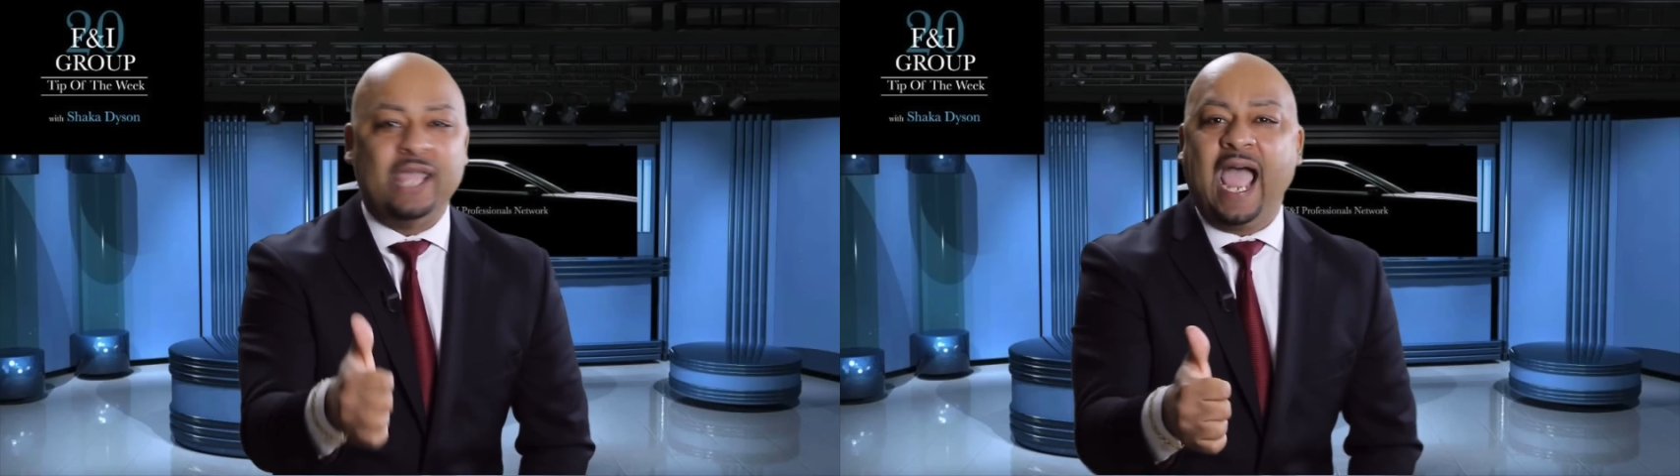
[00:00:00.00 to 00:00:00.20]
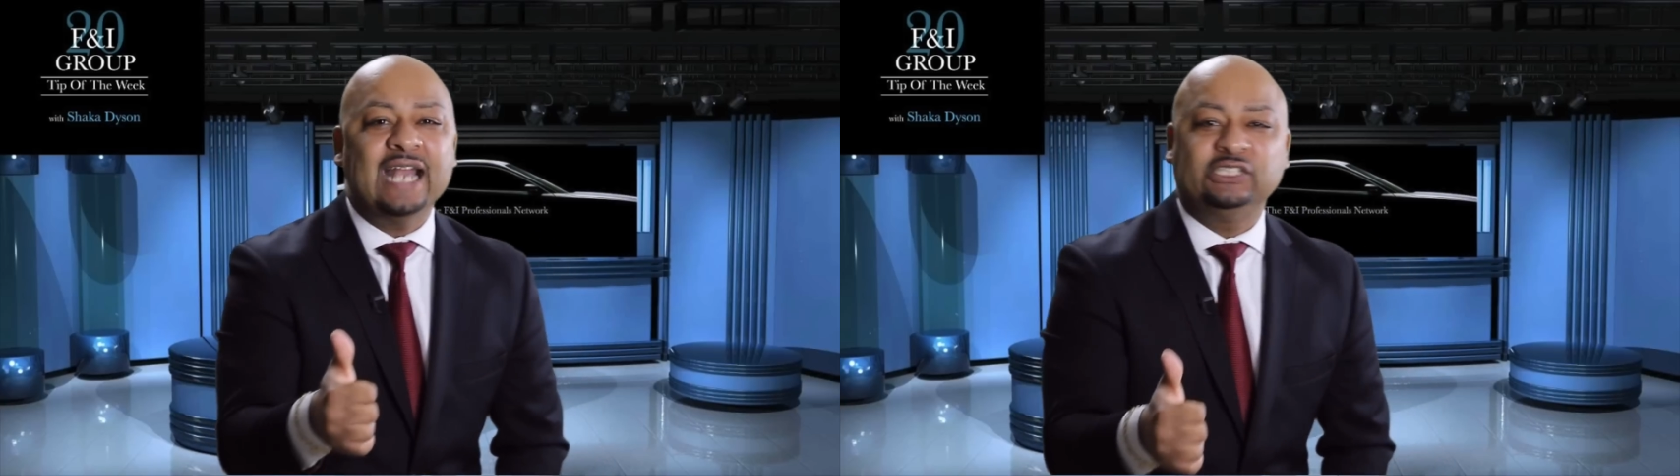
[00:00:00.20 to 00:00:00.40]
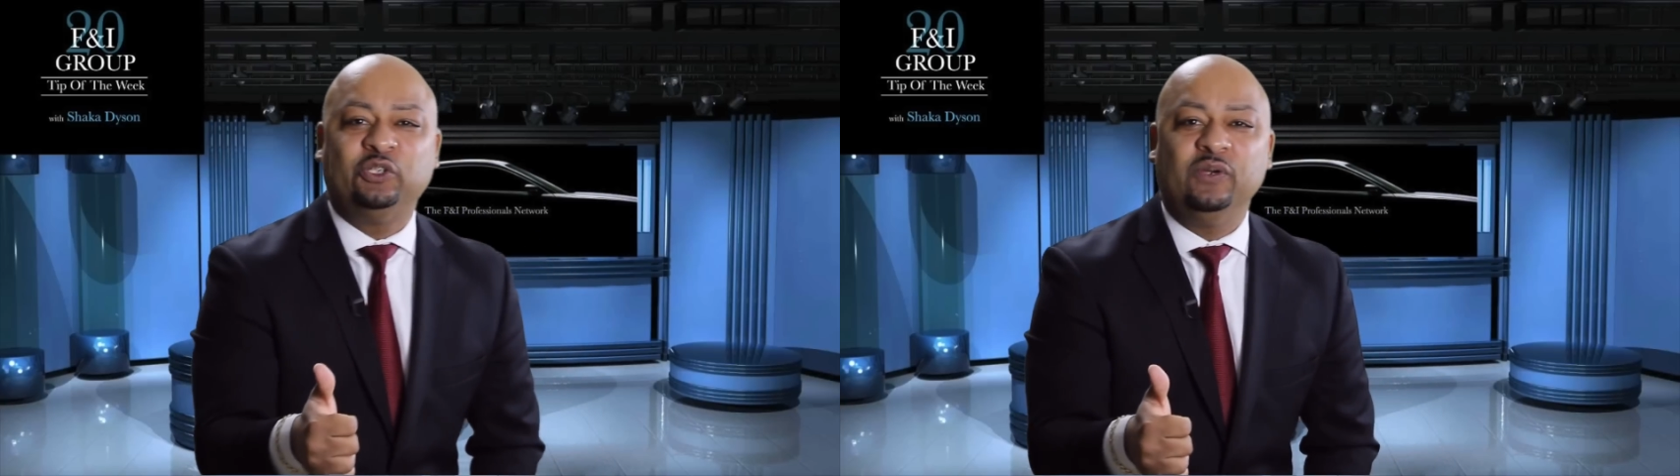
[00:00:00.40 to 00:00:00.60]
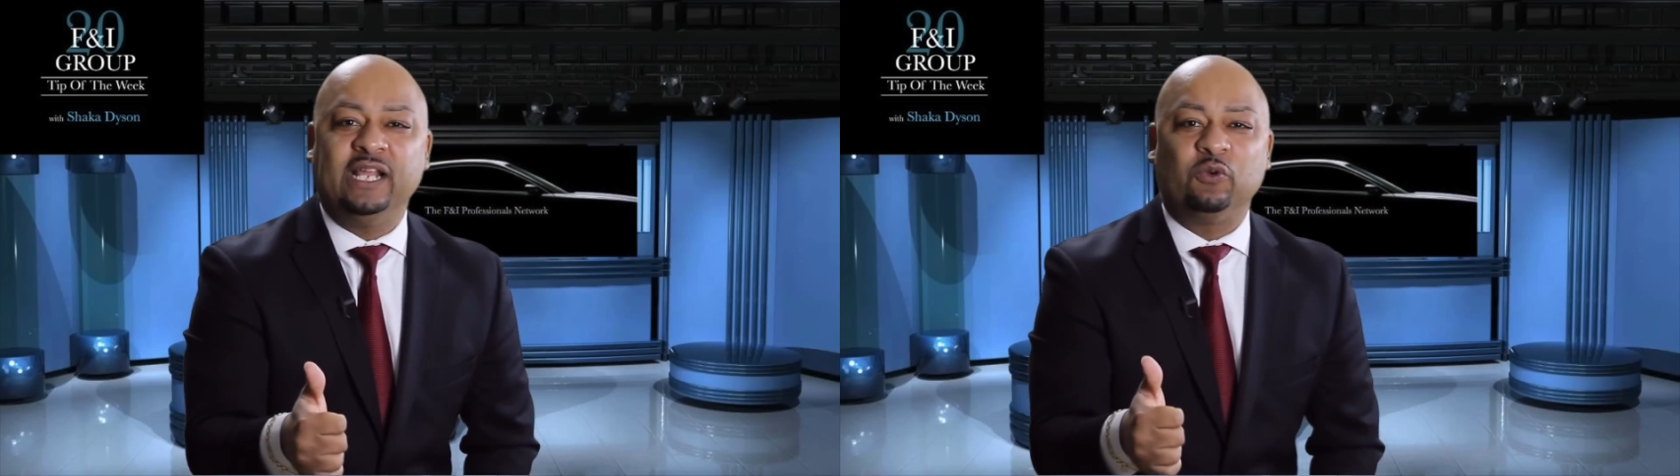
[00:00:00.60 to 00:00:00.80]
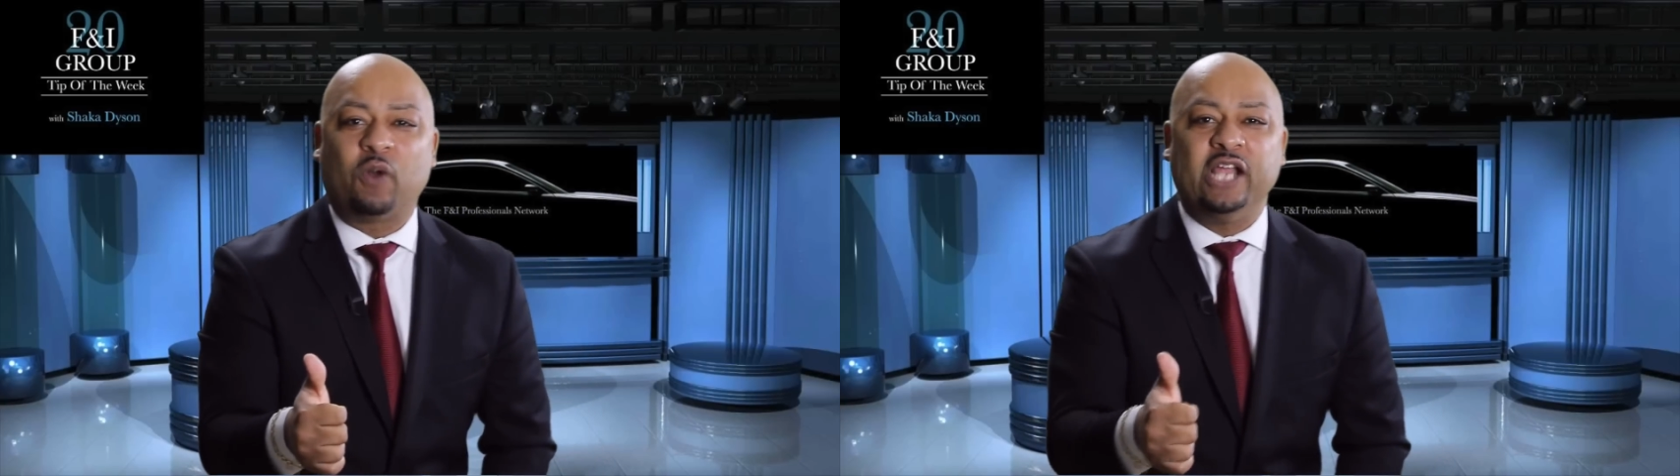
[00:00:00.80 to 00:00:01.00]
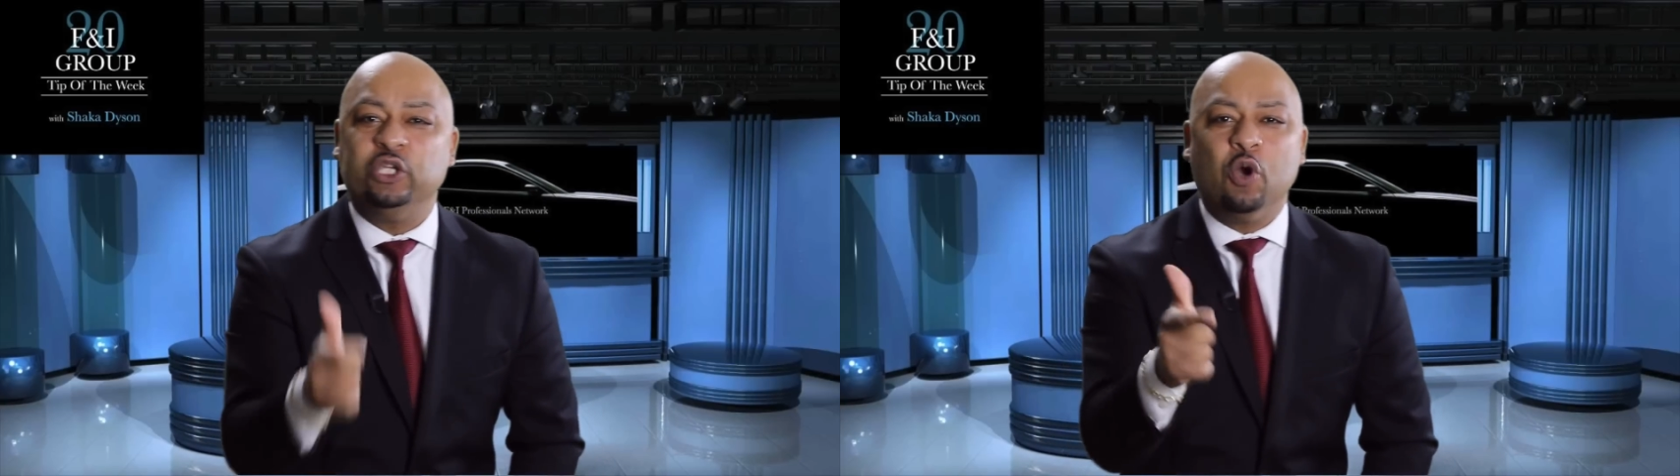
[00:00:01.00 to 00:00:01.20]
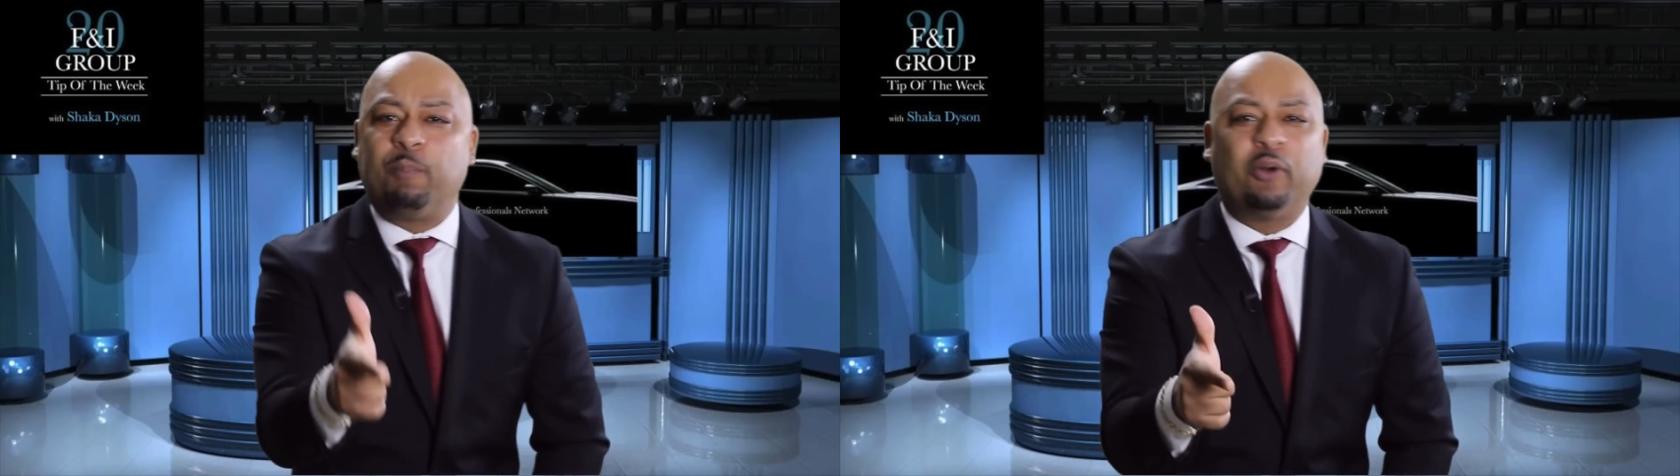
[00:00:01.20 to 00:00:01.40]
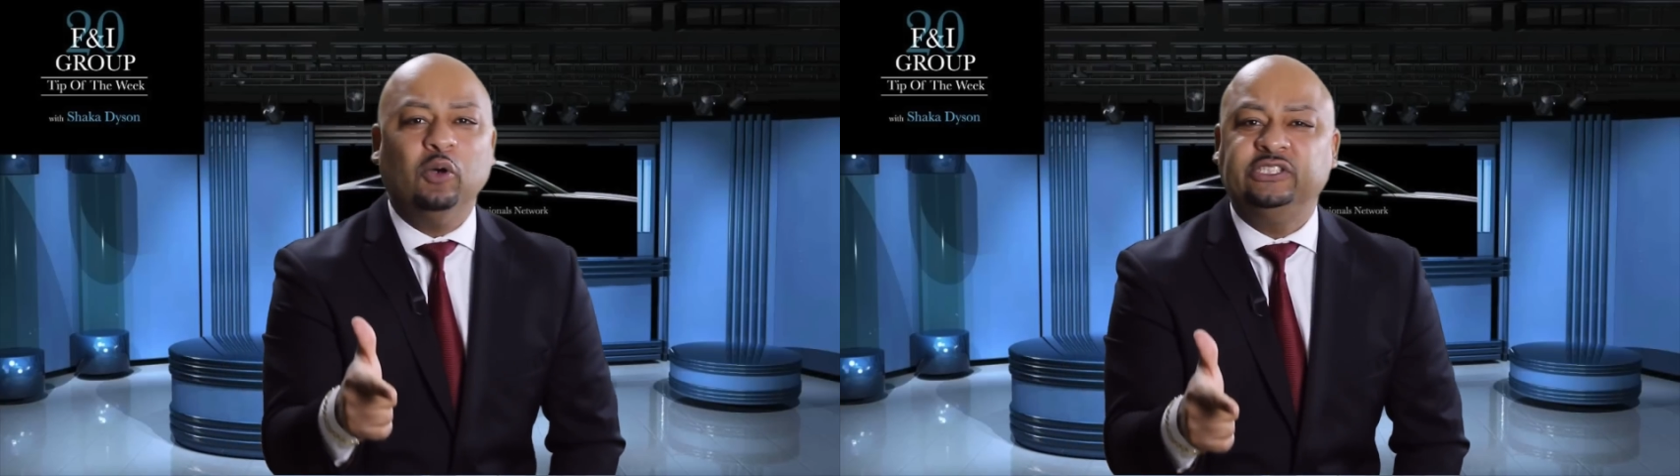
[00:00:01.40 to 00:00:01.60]
Your attitude isn't right. Your
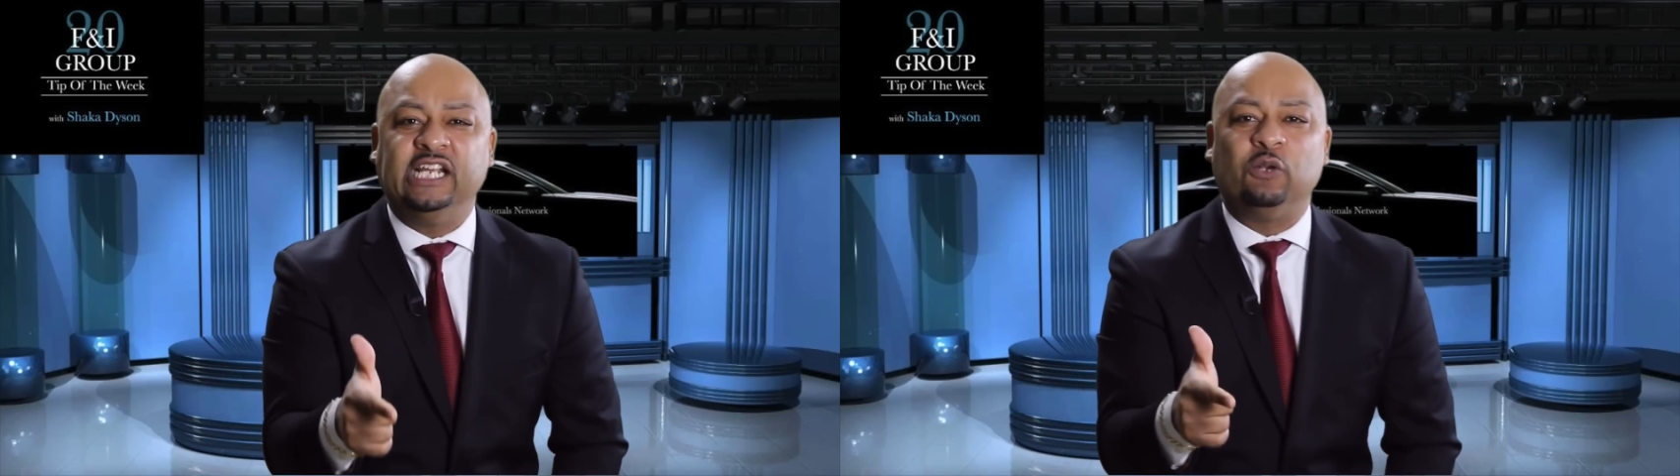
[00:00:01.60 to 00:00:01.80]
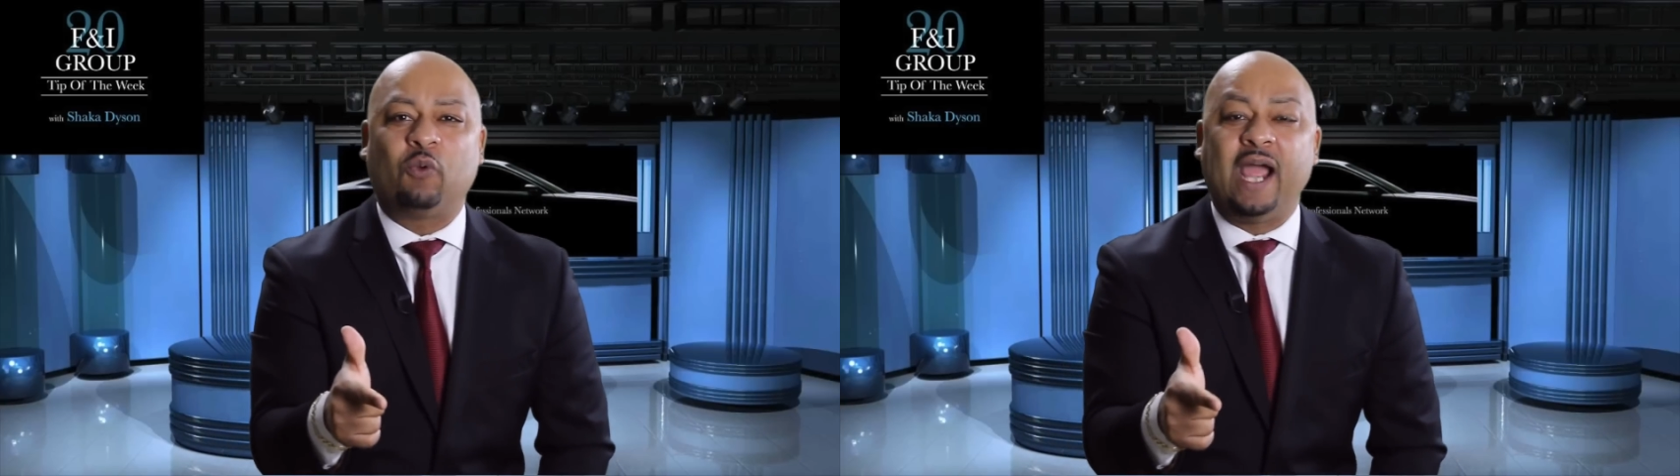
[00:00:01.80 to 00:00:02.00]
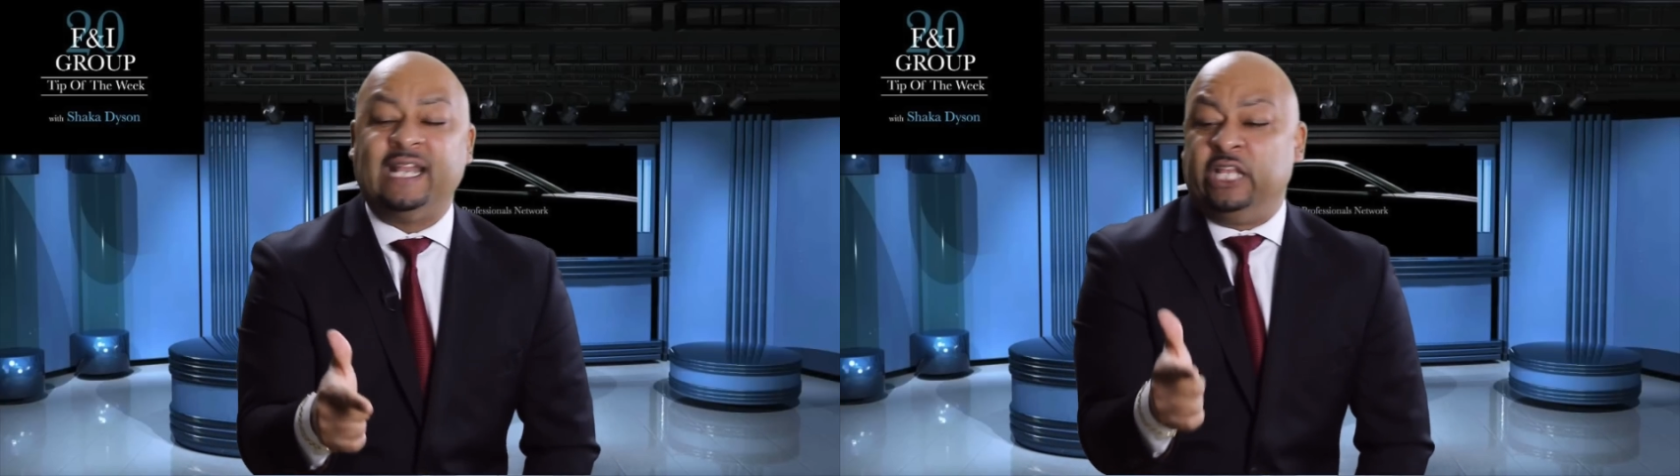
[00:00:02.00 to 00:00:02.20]
approach isn't right,